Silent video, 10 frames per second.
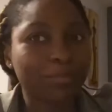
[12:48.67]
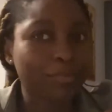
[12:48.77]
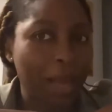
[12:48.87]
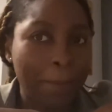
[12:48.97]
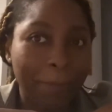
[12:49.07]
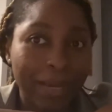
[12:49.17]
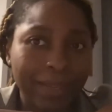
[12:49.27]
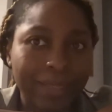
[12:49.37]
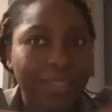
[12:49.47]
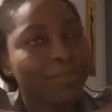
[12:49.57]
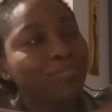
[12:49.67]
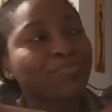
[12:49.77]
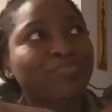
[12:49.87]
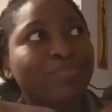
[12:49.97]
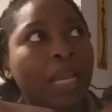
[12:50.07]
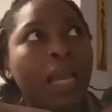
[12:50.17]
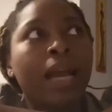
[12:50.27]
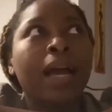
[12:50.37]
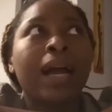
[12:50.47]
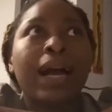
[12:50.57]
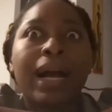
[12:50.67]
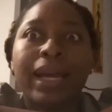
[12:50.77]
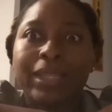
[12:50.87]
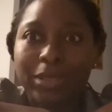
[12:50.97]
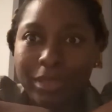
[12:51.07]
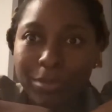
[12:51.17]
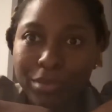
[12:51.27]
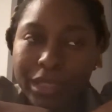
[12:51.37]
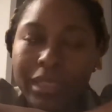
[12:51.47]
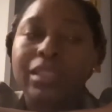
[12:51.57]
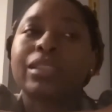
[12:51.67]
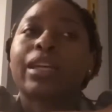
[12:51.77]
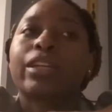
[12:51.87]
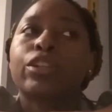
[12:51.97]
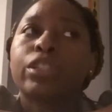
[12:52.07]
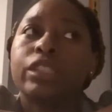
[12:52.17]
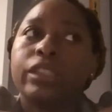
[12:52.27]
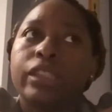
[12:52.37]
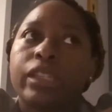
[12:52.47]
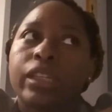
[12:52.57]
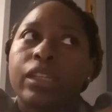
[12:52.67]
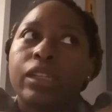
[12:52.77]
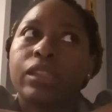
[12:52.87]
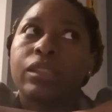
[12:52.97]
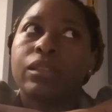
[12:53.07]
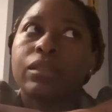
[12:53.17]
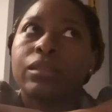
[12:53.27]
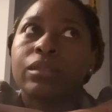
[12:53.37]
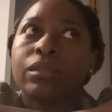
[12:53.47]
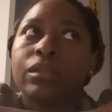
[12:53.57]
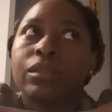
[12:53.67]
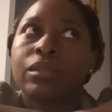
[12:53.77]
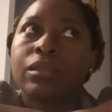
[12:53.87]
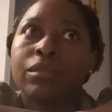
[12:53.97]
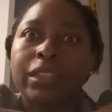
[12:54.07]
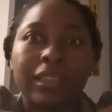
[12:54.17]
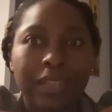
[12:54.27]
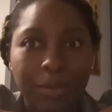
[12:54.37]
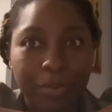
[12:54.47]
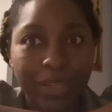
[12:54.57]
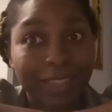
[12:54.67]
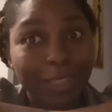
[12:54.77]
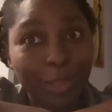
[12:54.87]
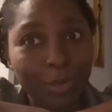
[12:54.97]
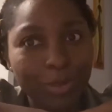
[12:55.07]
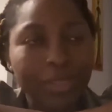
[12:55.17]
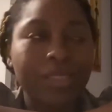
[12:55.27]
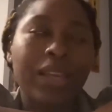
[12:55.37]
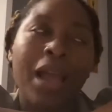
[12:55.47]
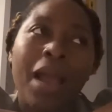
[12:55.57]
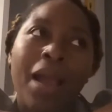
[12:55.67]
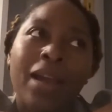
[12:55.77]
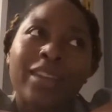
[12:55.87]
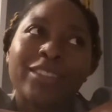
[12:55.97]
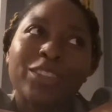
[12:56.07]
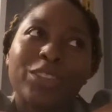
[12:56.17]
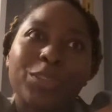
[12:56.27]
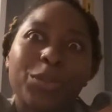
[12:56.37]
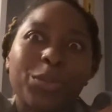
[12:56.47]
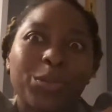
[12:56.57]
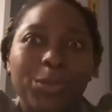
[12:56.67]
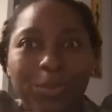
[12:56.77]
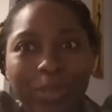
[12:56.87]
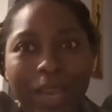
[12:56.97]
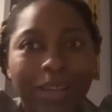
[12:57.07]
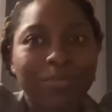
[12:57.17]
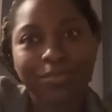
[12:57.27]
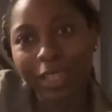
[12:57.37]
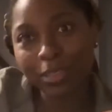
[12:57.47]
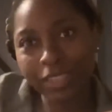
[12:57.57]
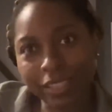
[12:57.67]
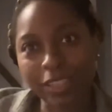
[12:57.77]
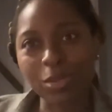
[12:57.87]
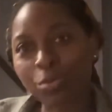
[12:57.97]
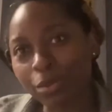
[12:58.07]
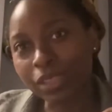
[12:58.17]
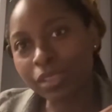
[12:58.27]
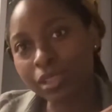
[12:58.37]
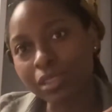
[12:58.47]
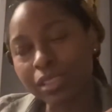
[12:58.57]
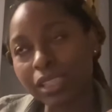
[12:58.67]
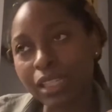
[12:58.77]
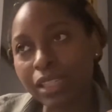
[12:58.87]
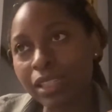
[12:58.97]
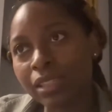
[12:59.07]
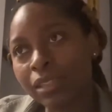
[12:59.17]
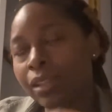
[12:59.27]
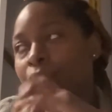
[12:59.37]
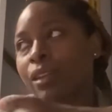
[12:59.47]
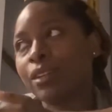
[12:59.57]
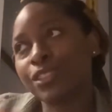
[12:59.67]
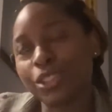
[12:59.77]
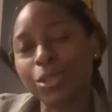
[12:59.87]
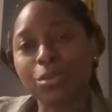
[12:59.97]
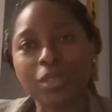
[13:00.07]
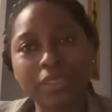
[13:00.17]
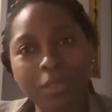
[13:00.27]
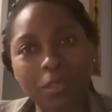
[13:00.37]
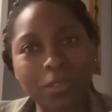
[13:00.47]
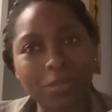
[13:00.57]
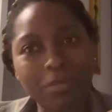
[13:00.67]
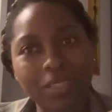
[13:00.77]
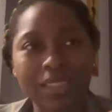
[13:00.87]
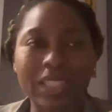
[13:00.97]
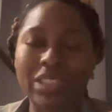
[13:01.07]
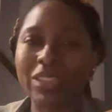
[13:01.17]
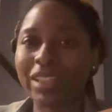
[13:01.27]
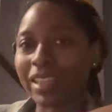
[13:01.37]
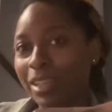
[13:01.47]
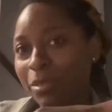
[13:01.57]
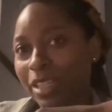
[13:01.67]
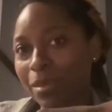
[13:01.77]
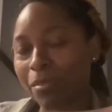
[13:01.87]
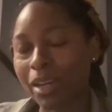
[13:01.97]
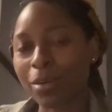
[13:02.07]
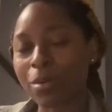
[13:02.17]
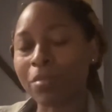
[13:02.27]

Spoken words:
I'm back. I couldn't print. I got there when the library had closed. So yeah, I couldn't get to print today. Just walked around with my sister and then we came back home.